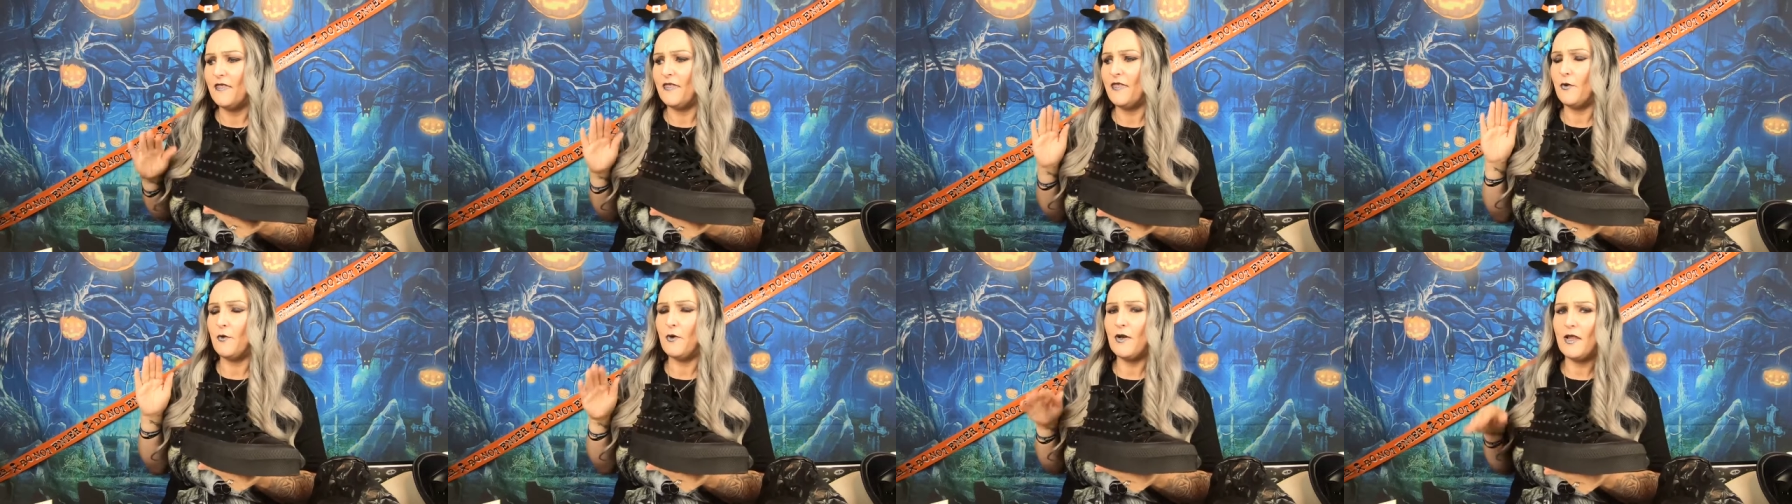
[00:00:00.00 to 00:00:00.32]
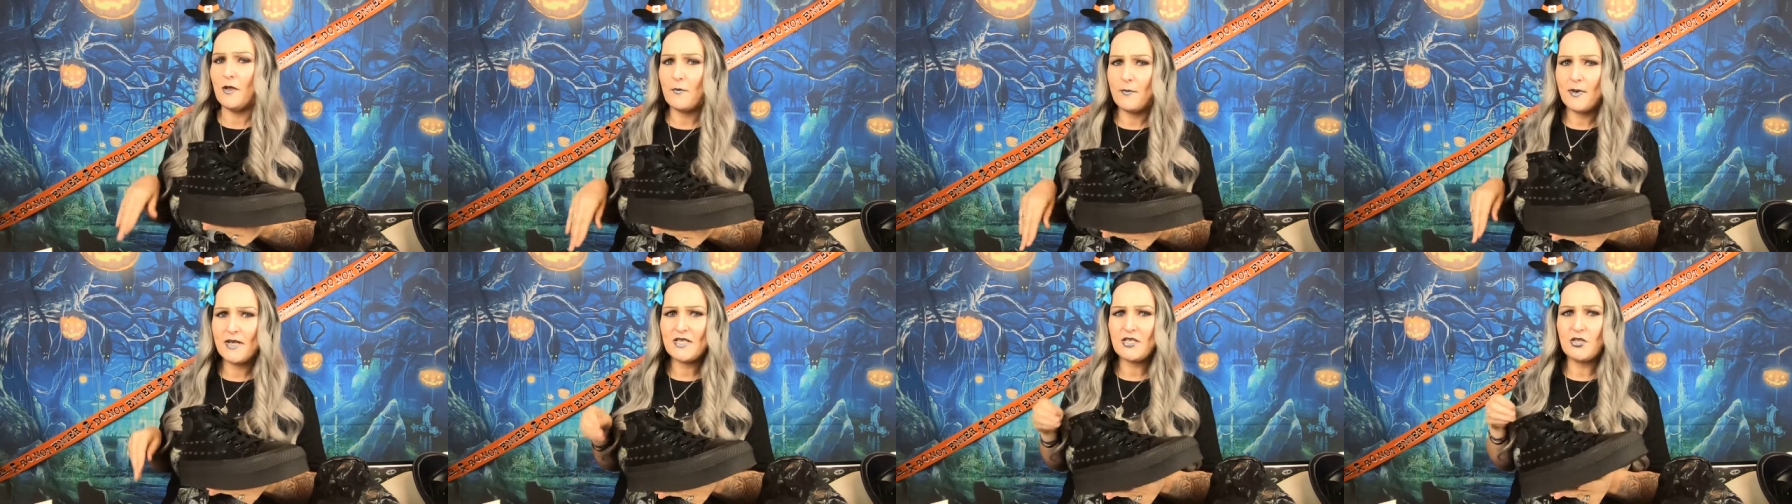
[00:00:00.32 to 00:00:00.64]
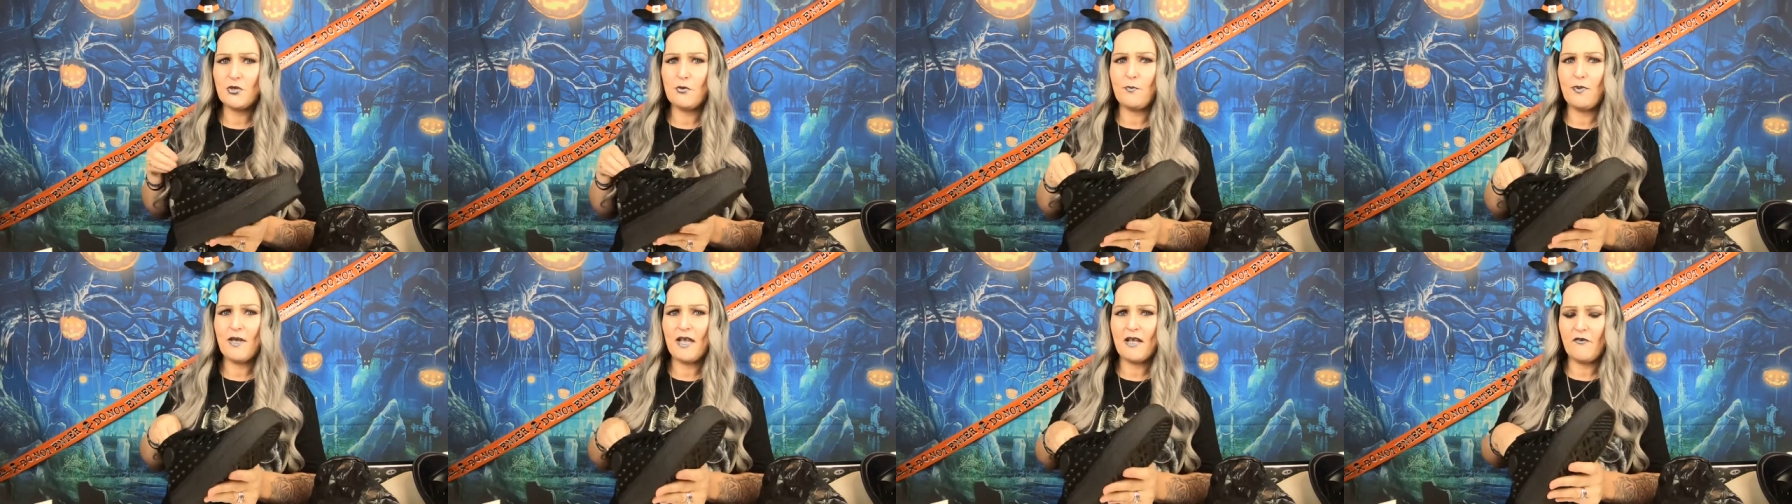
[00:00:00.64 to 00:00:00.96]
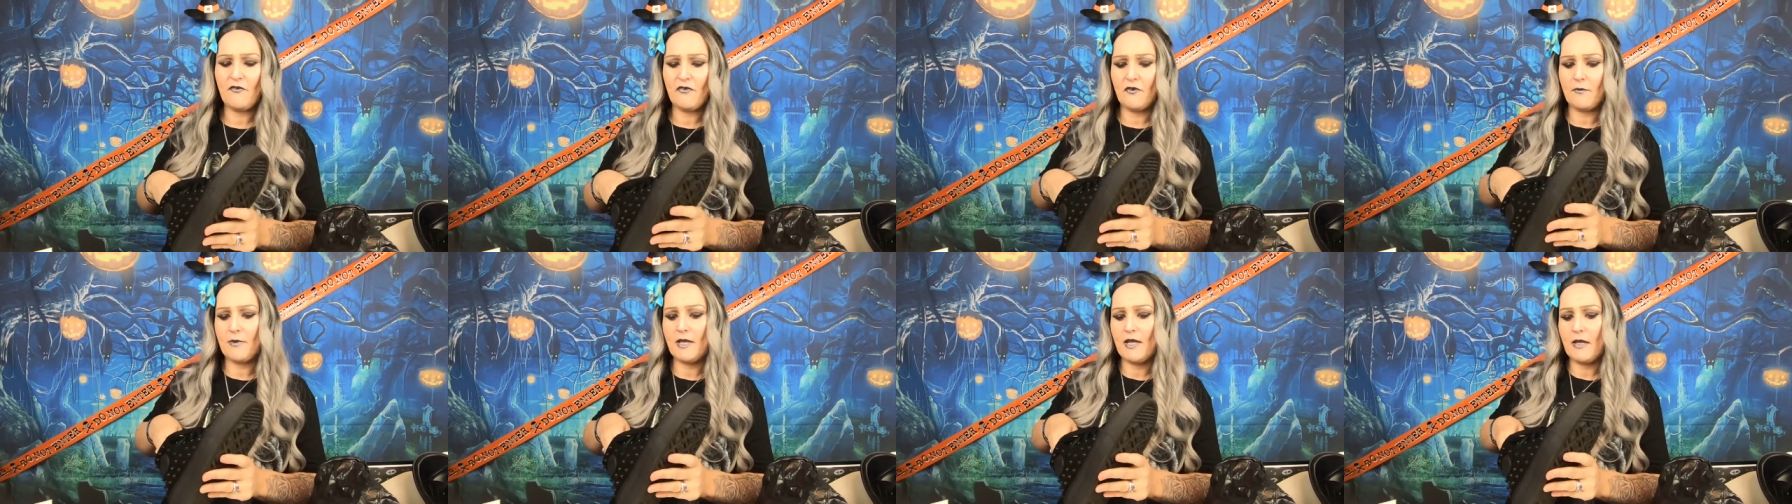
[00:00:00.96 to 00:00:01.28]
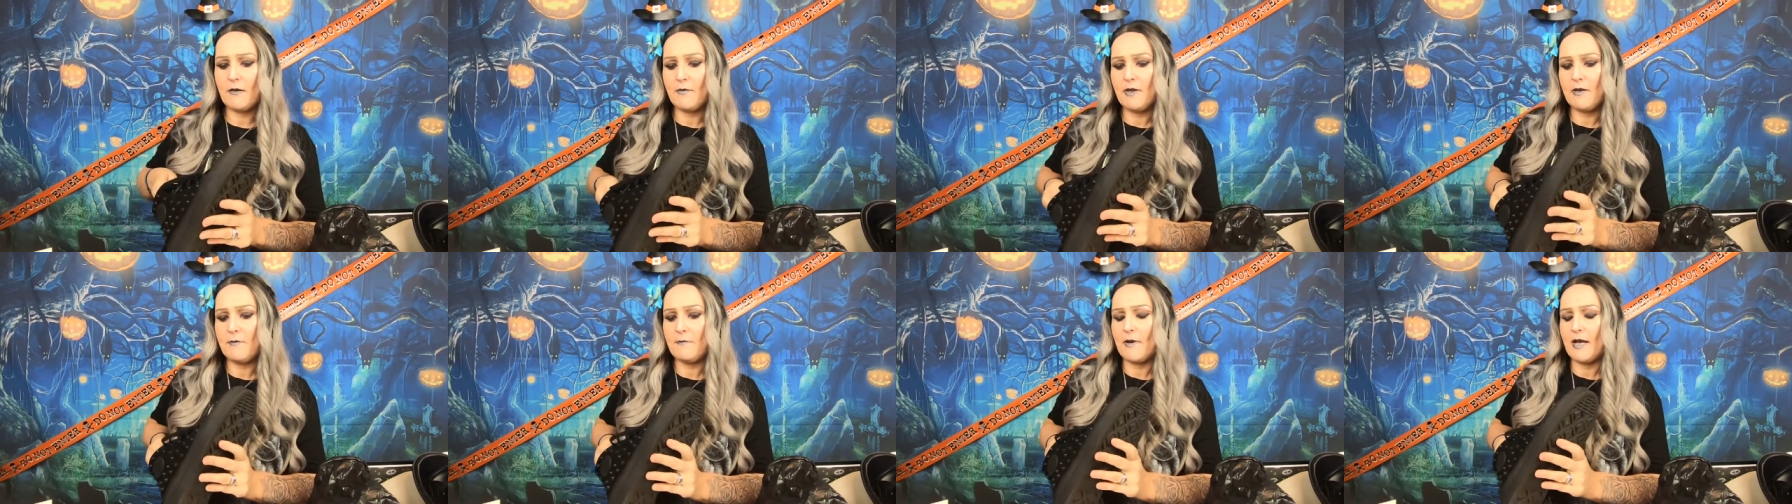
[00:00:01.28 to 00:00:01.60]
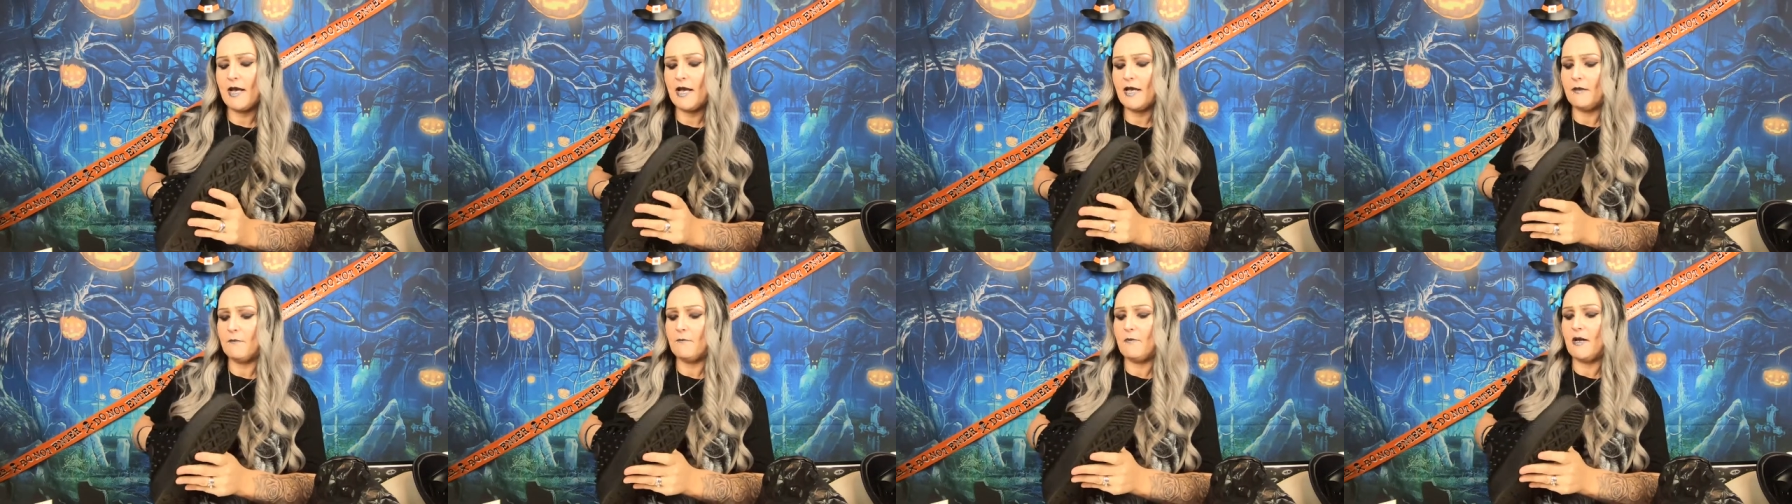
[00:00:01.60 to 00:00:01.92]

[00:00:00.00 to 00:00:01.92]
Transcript: they're a little bit too big for me. I mean, my,